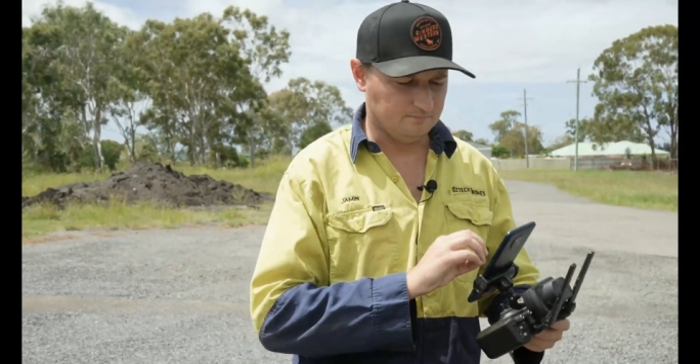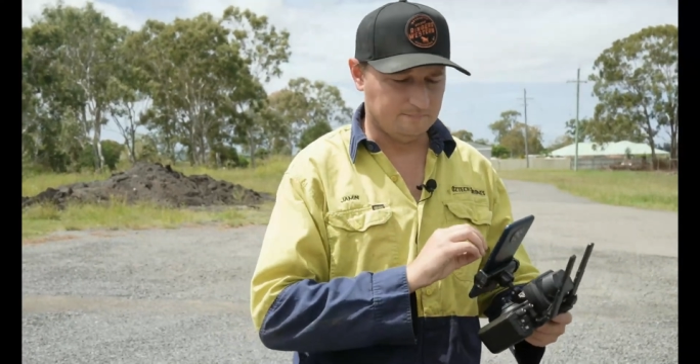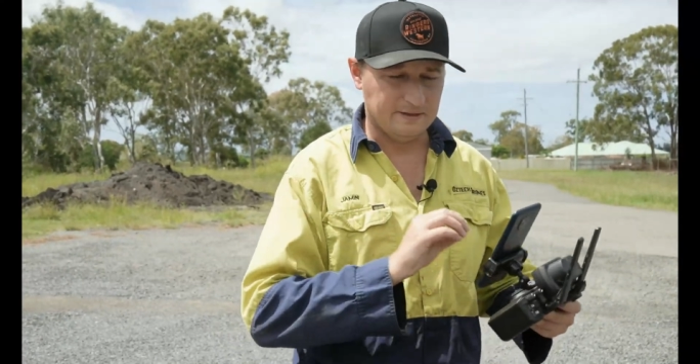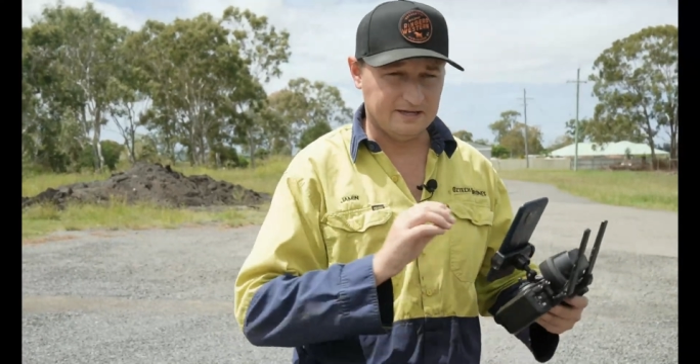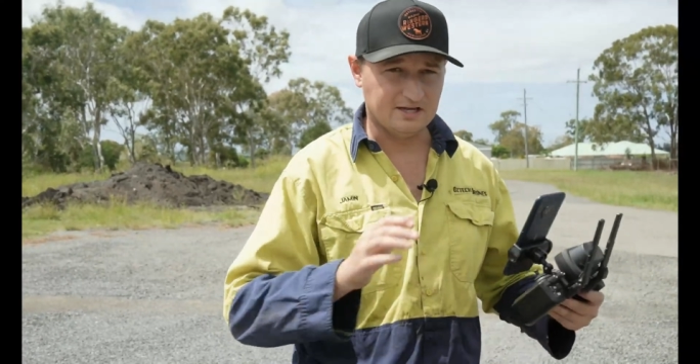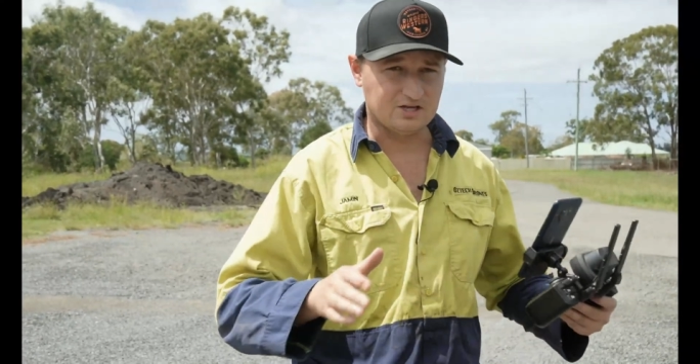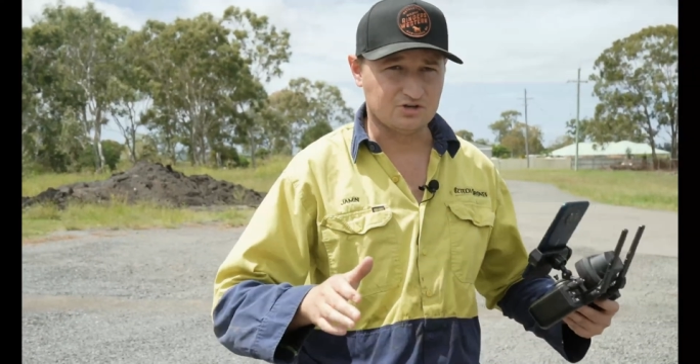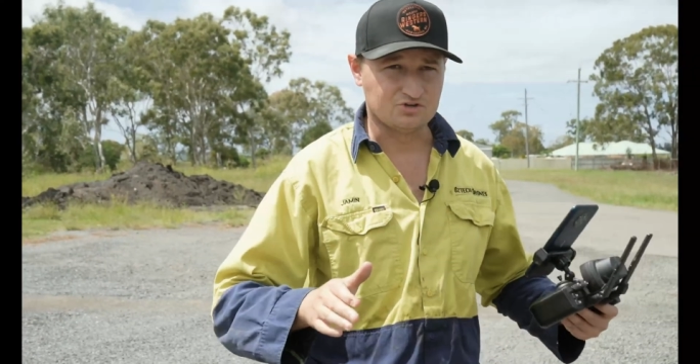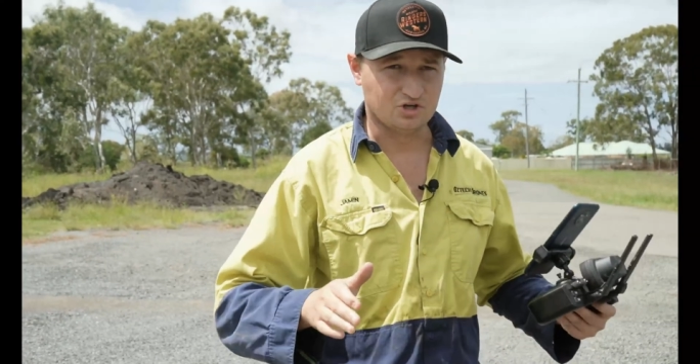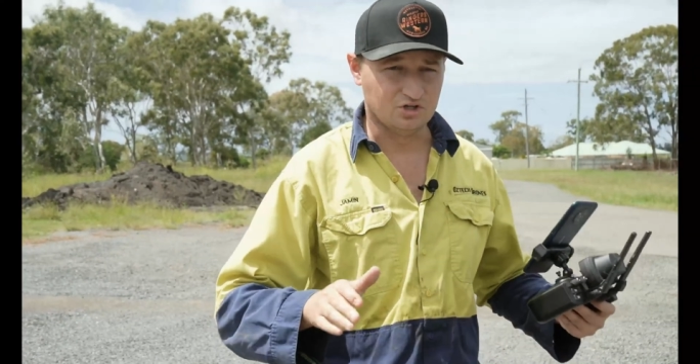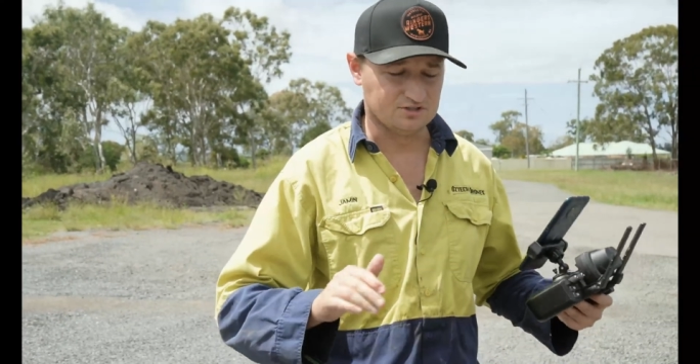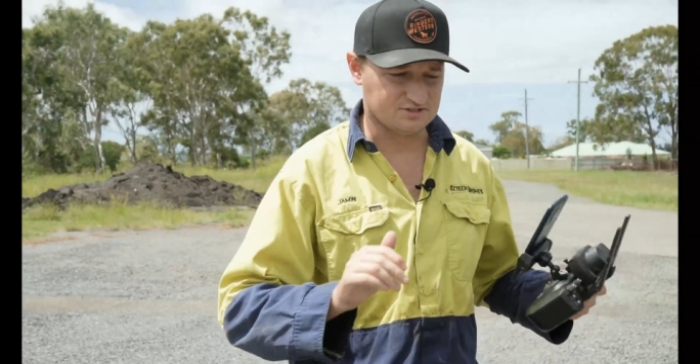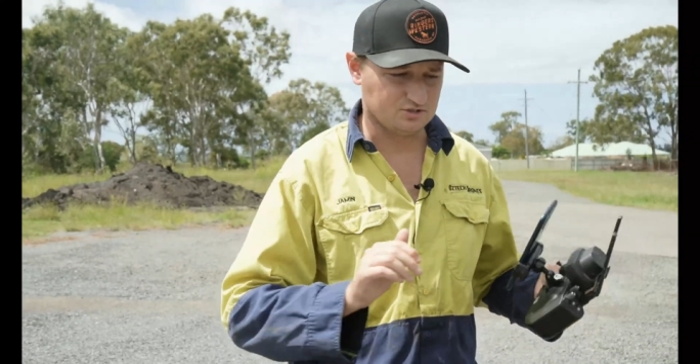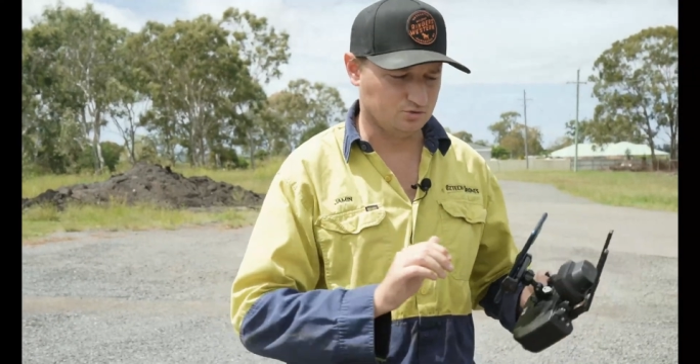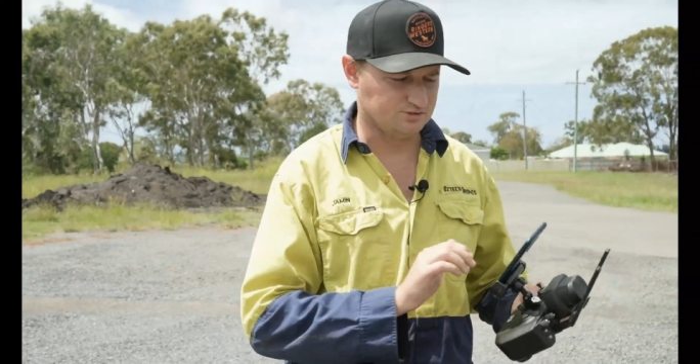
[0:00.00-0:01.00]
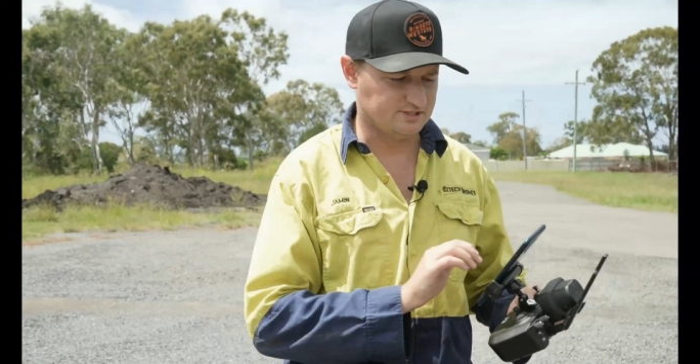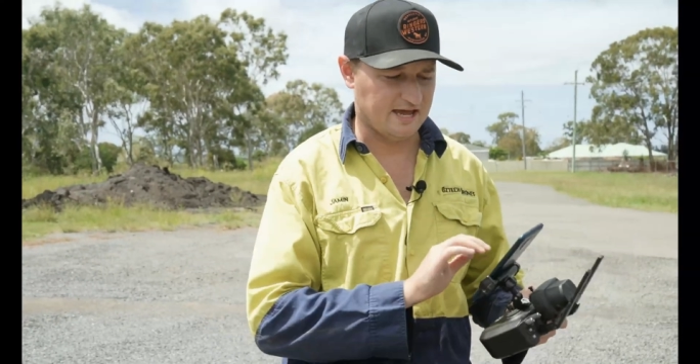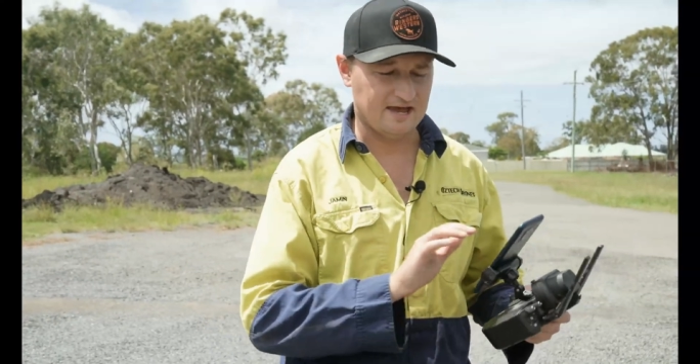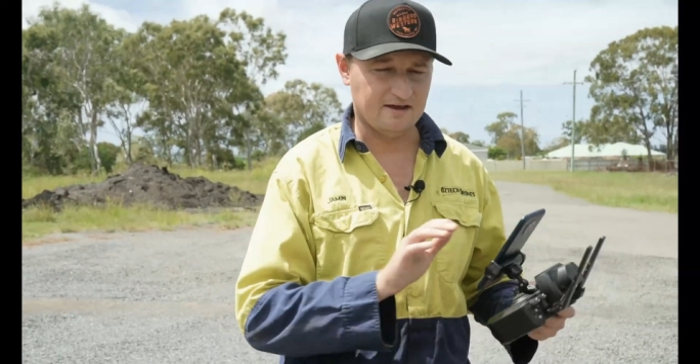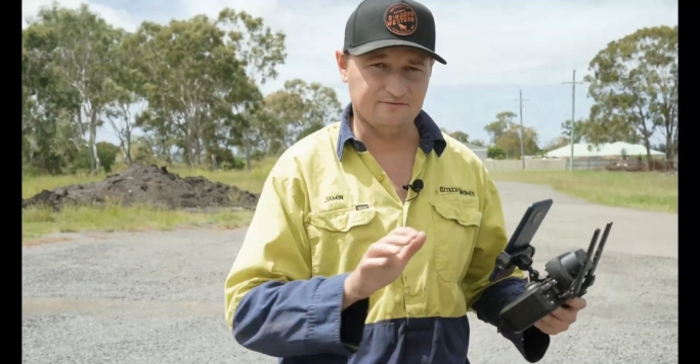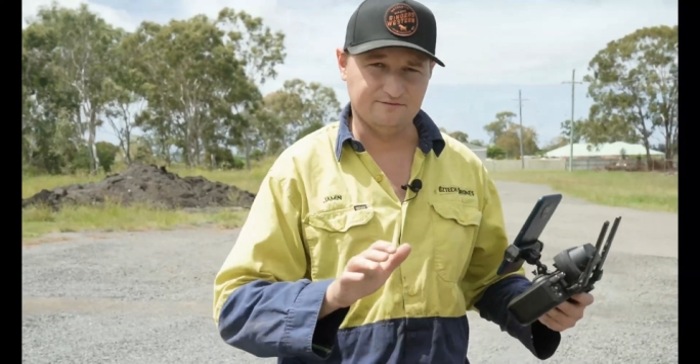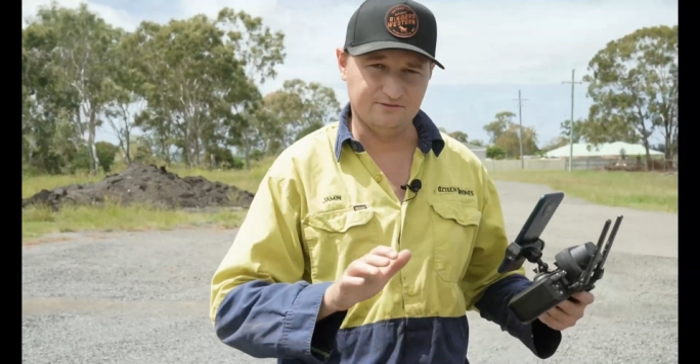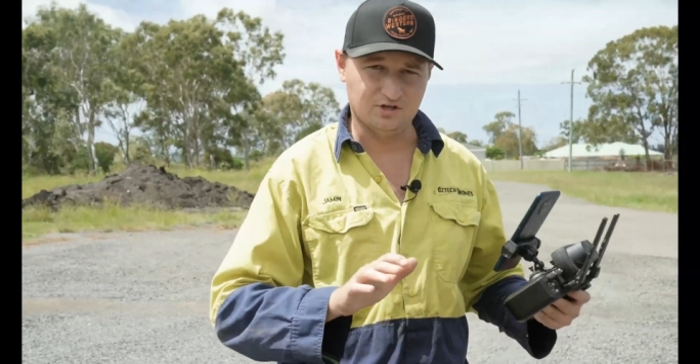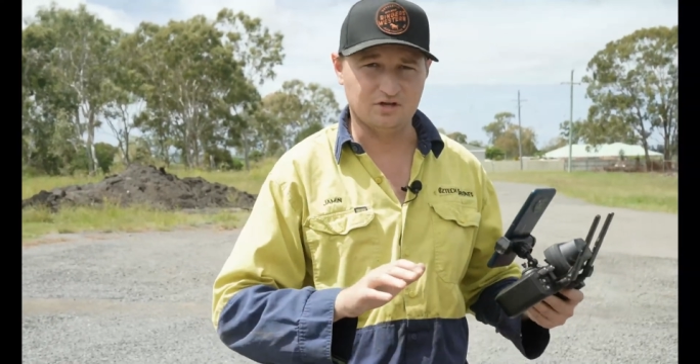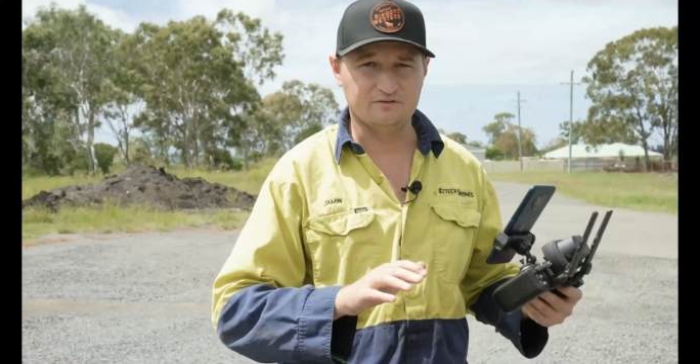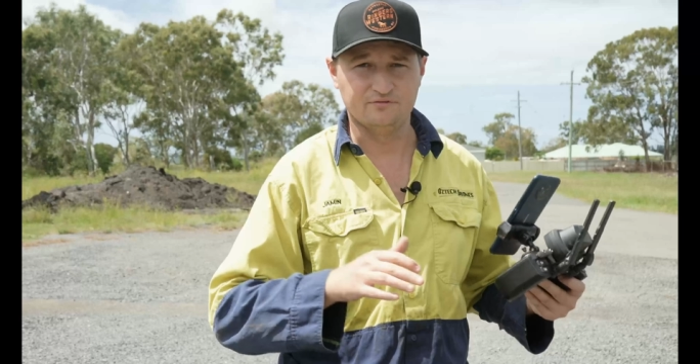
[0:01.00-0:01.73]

bigger controllers are good to have, you know,